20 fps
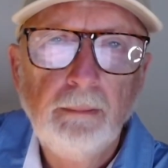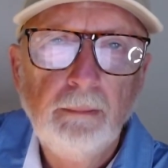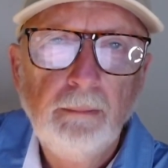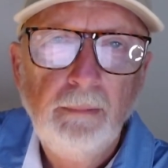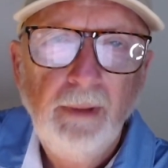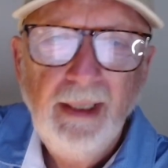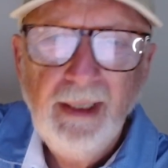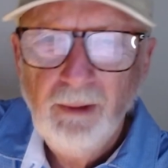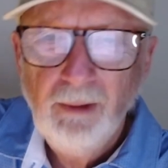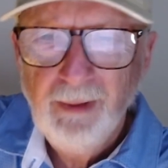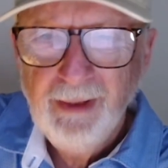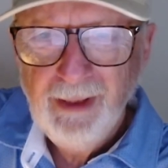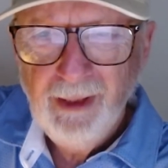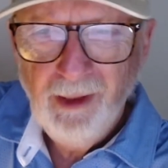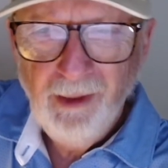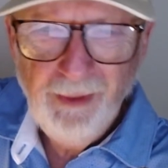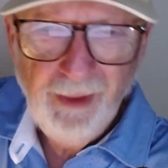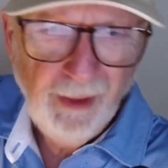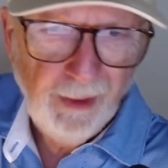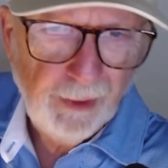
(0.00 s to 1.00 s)
Well, how do I
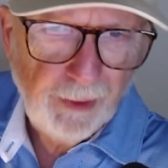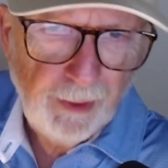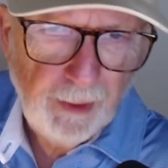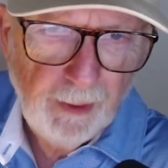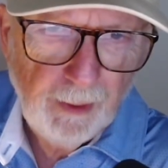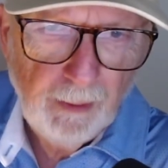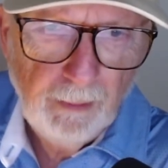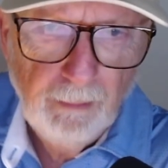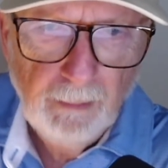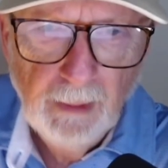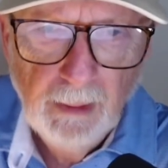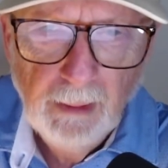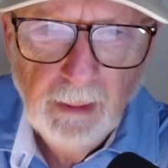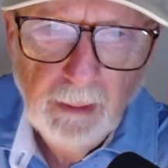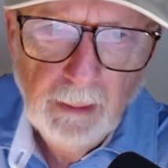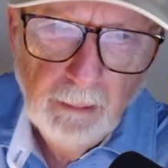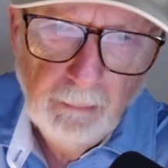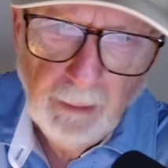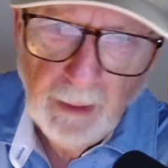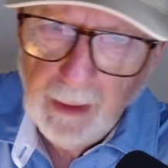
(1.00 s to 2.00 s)
know this?
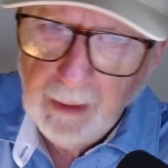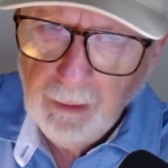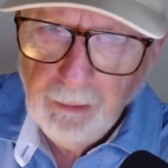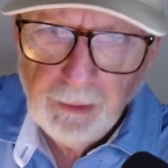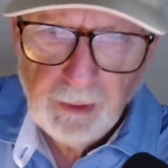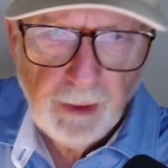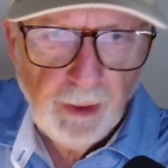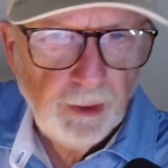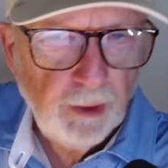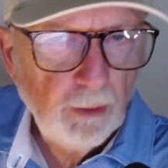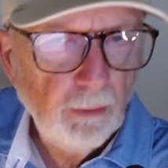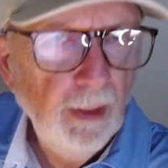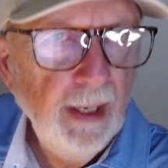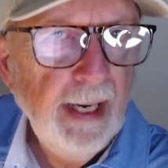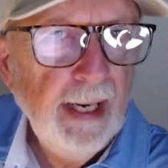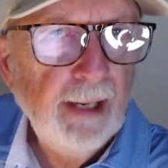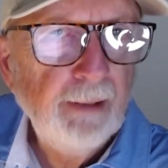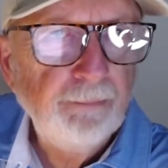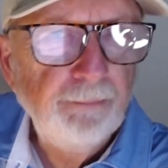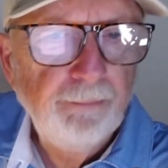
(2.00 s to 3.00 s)
Well, I use this
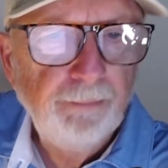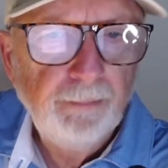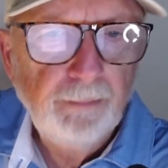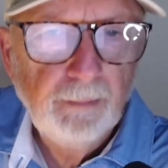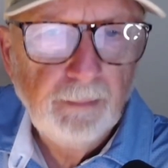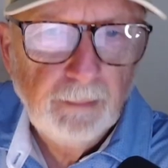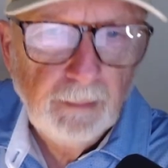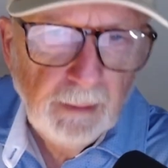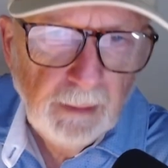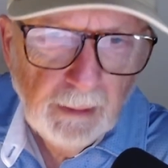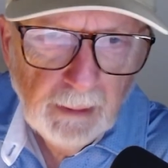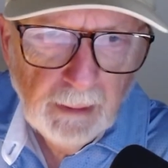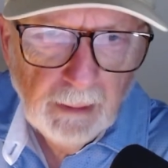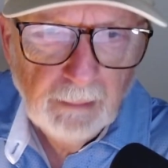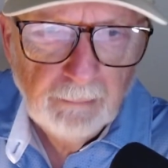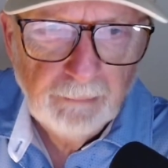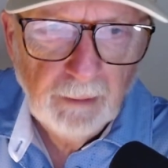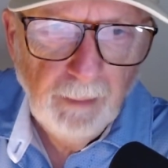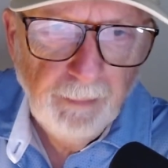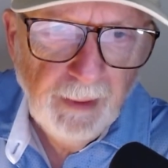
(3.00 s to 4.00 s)
graph
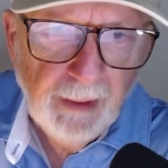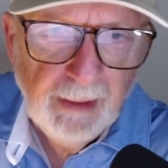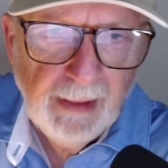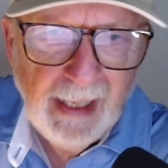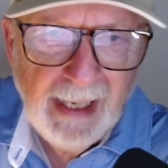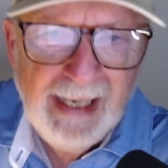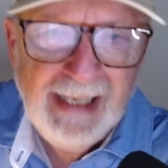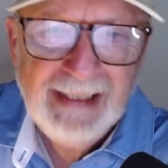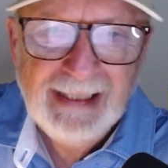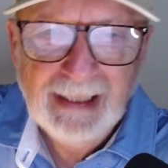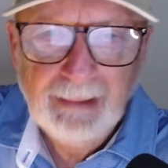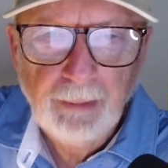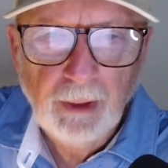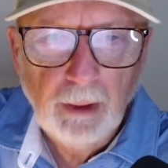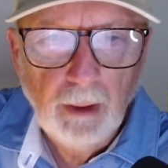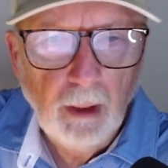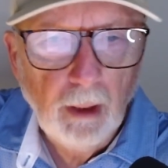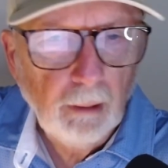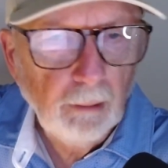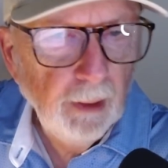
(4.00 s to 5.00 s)
from an
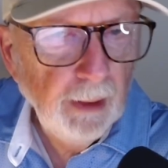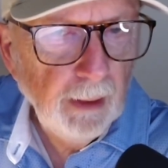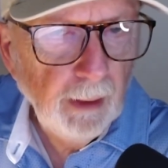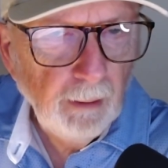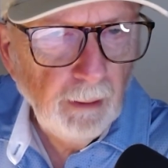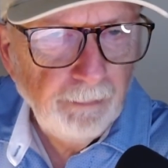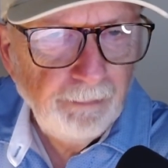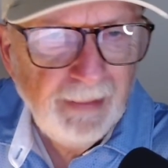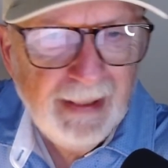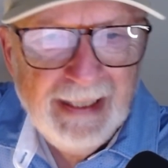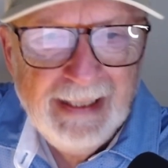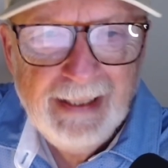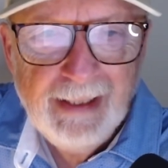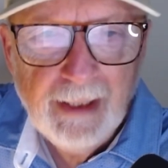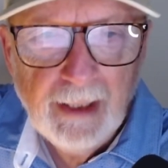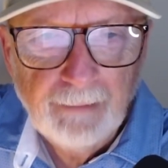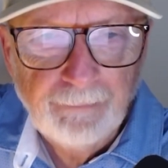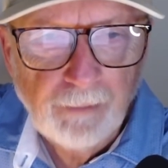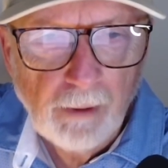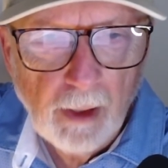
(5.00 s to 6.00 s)
ARRL
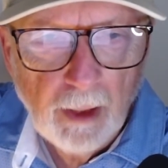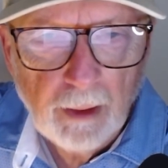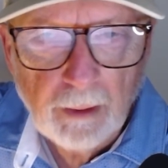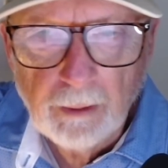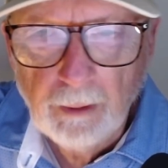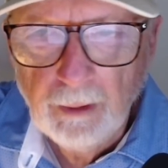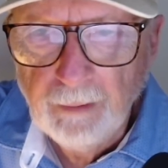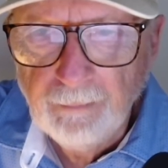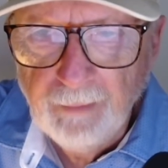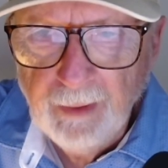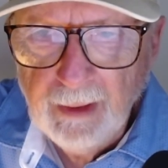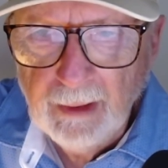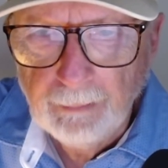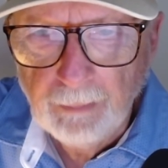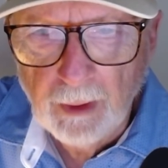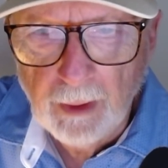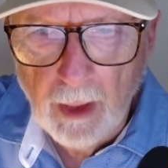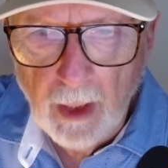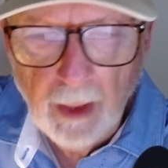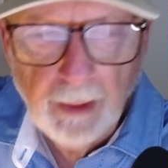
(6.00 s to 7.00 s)
PDF article
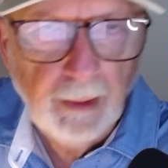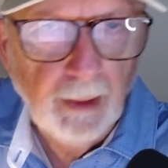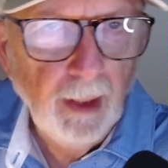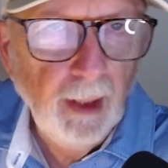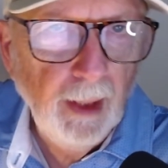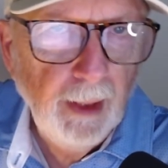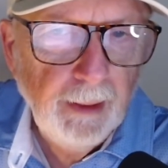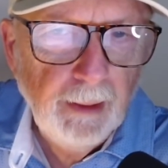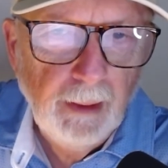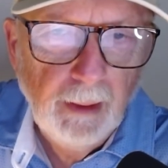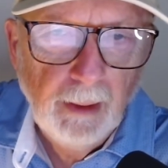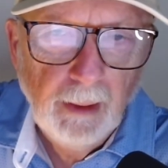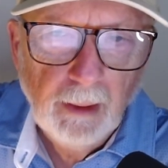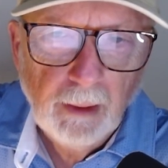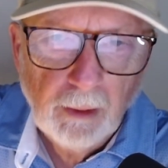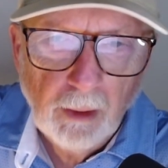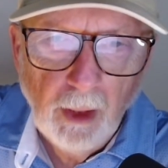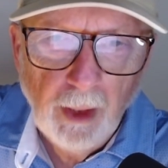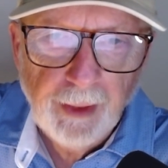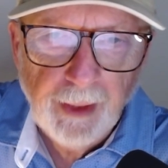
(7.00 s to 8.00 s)
available online
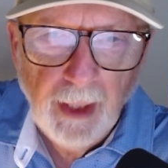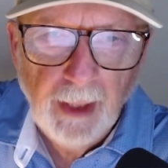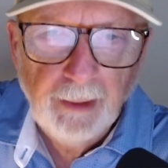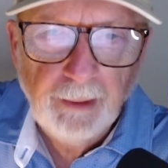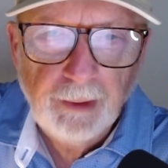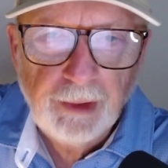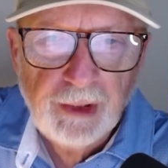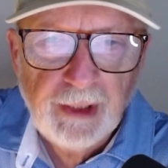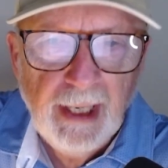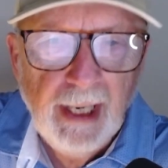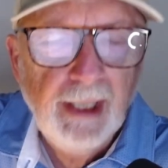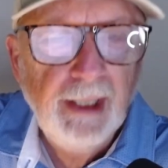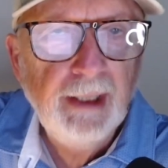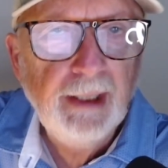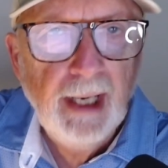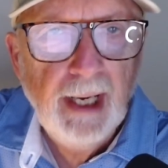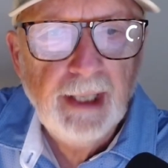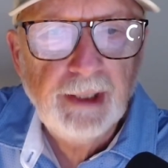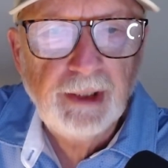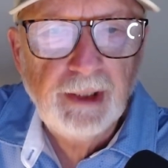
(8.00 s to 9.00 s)
called
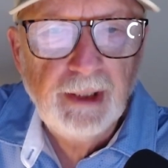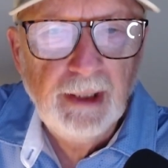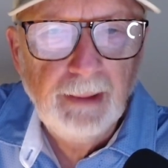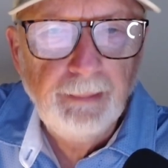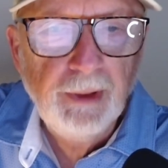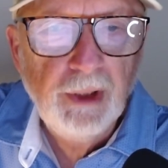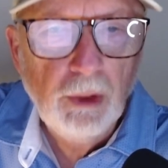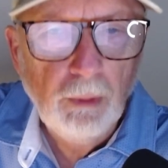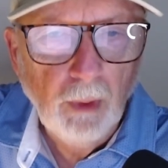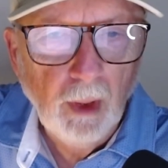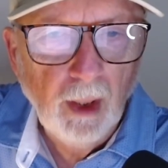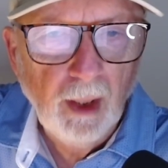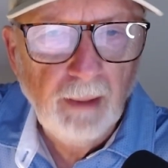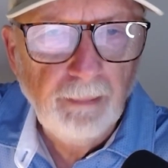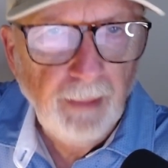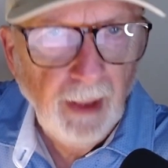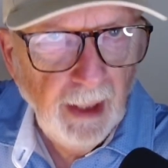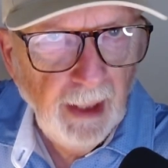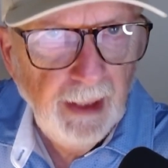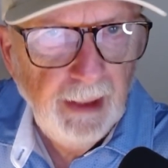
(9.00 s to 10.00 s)
Understanding
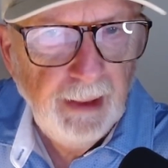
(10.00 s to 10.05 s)
SWR by